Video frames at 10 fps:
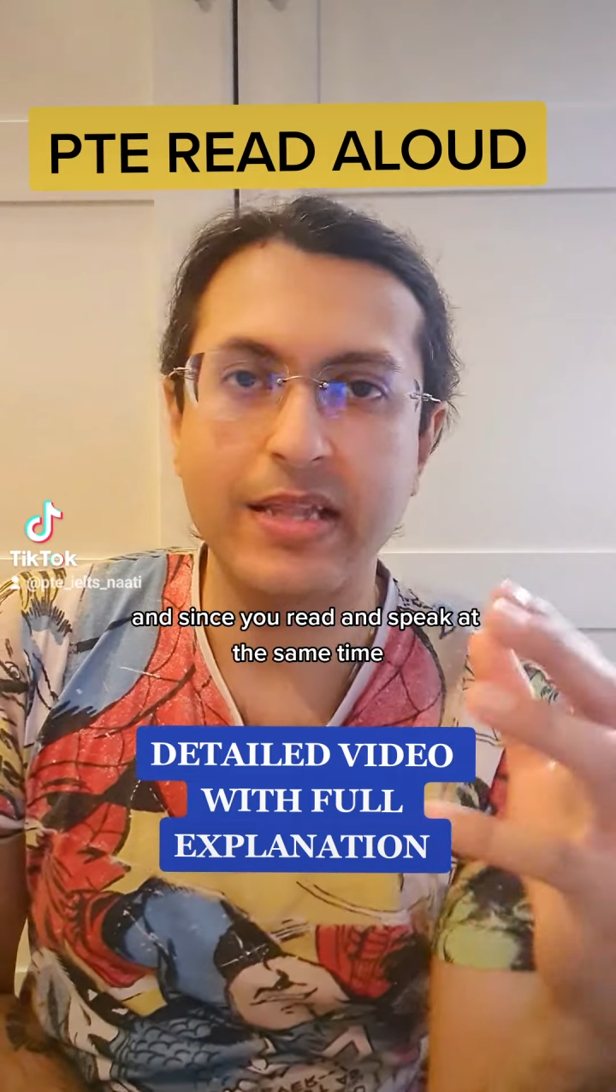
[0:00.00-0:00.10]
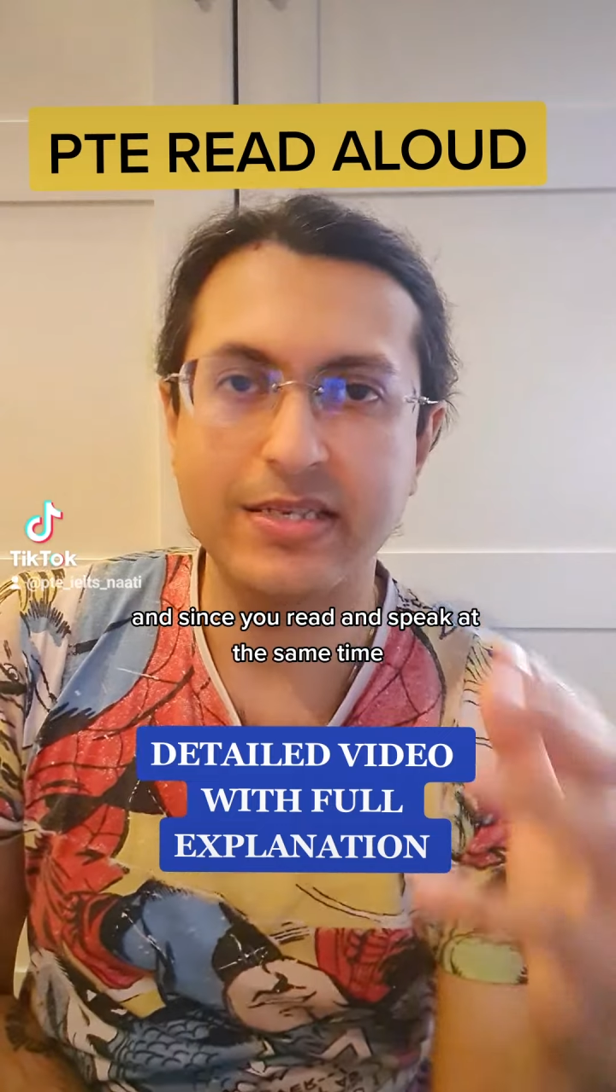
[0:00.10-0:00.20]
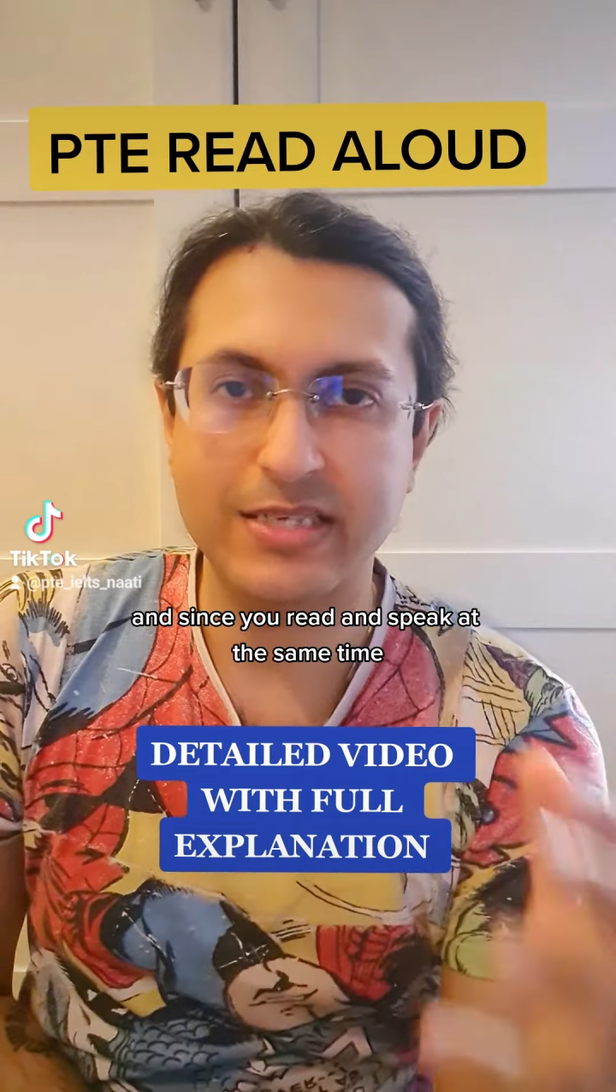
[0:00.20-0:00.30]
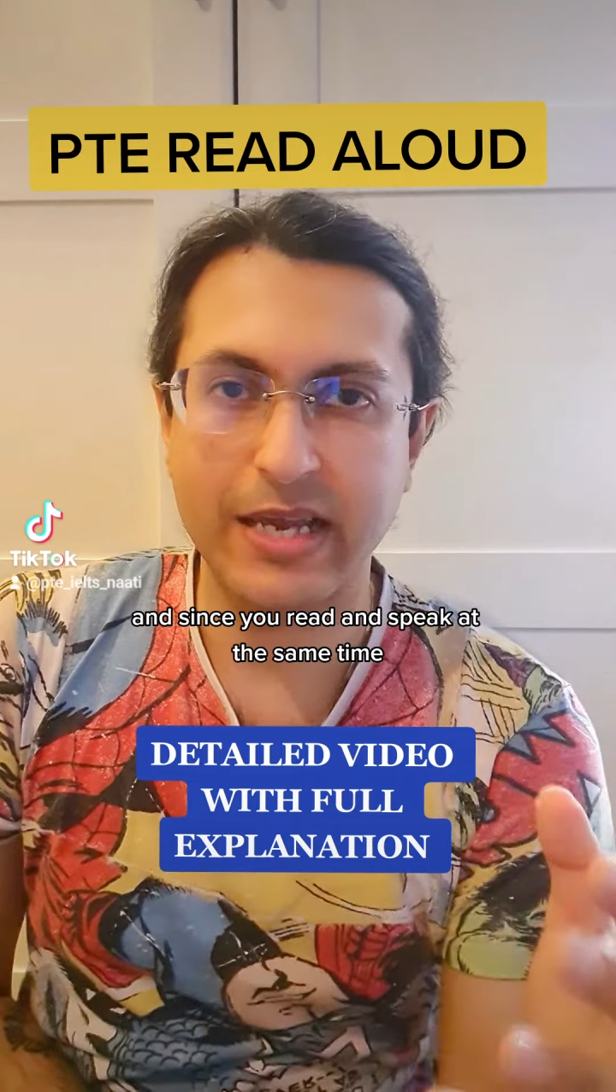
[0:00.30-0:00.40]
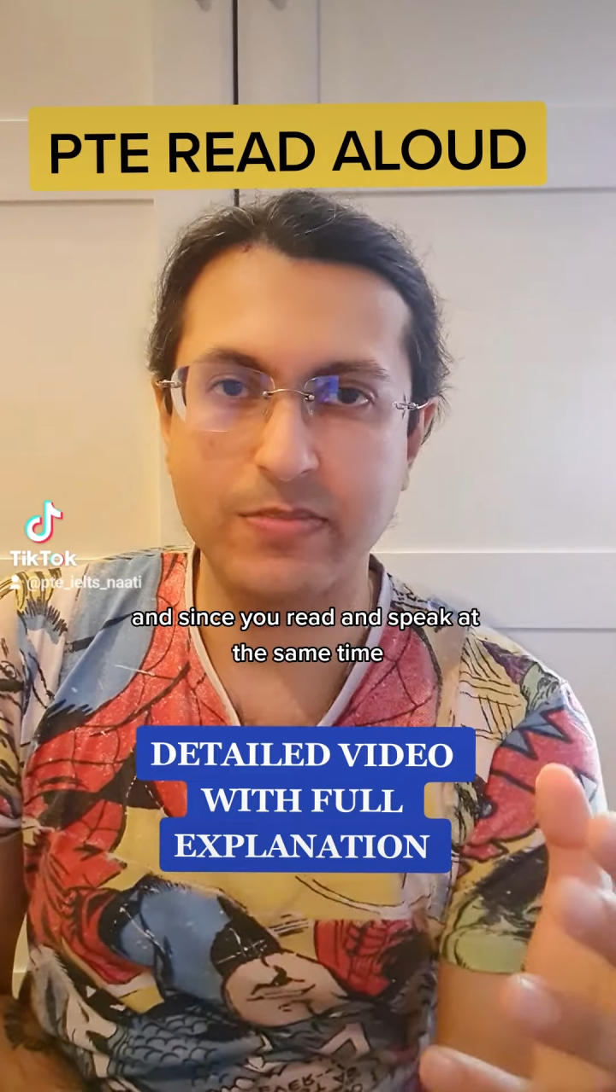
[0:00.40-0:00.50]
the
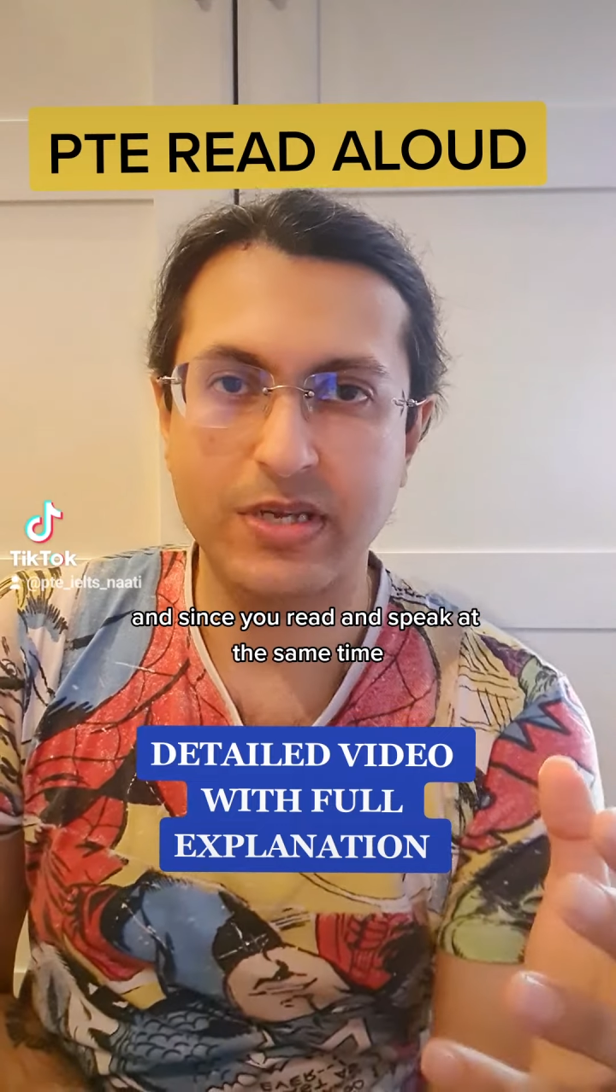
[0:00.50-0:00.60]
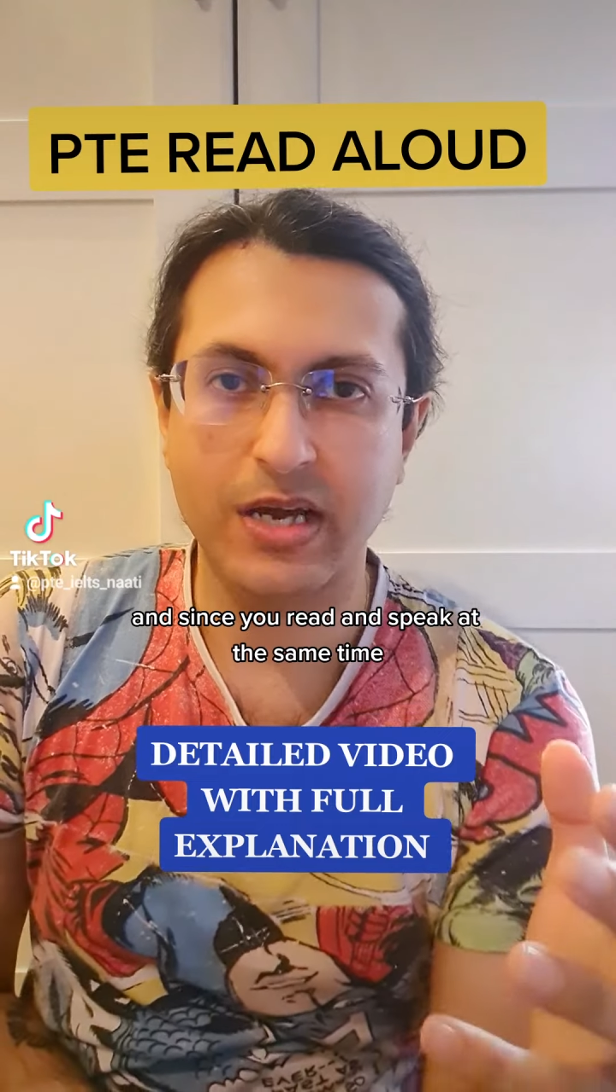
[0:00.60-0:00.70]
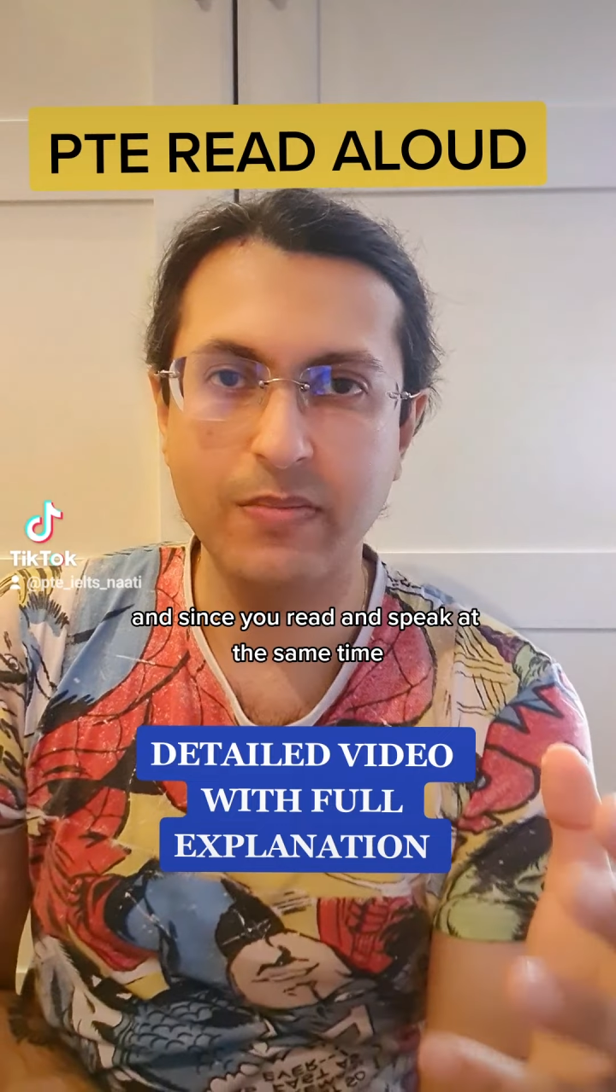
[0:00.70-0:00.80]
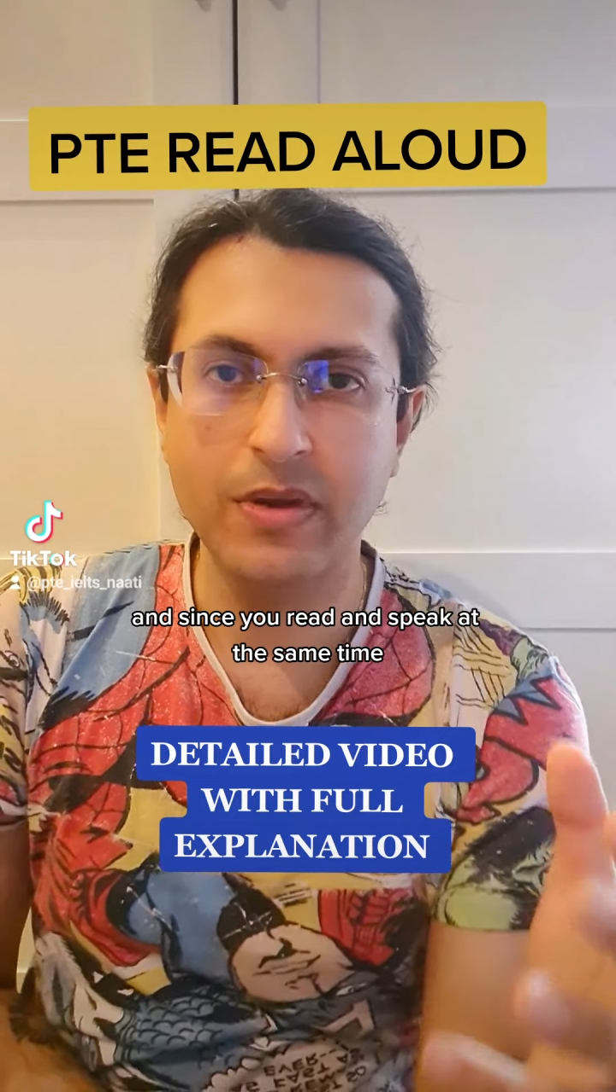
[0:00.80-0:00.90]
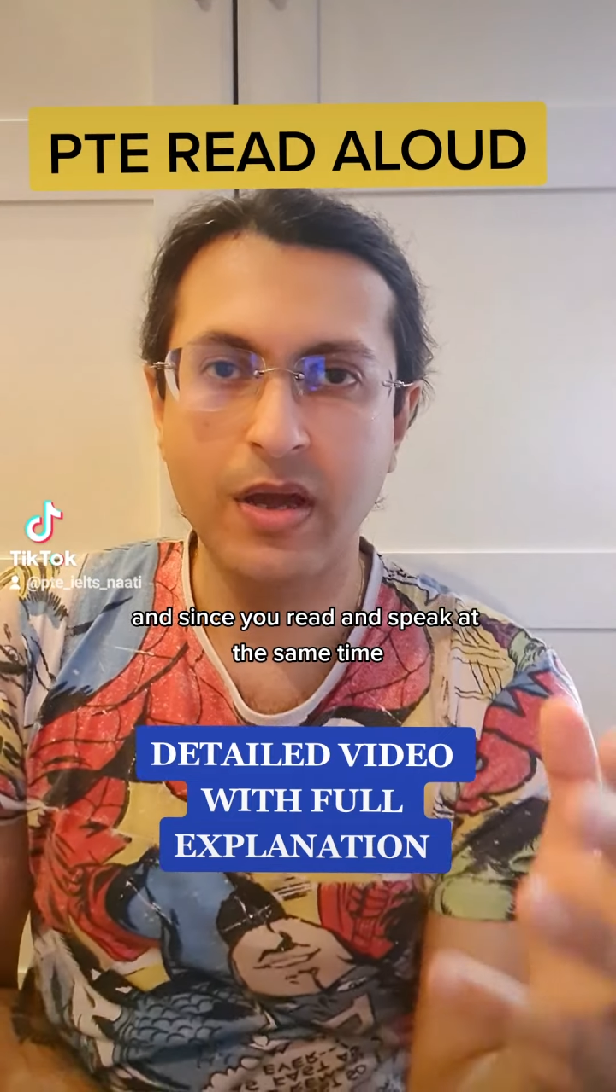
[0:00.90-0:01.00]
same
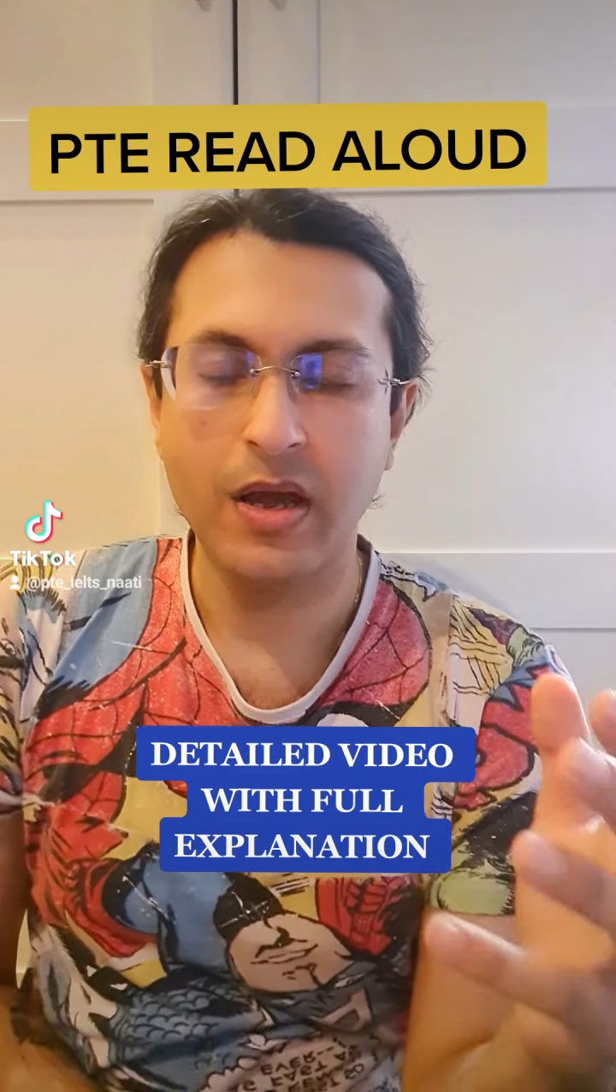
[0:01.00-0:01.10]
time,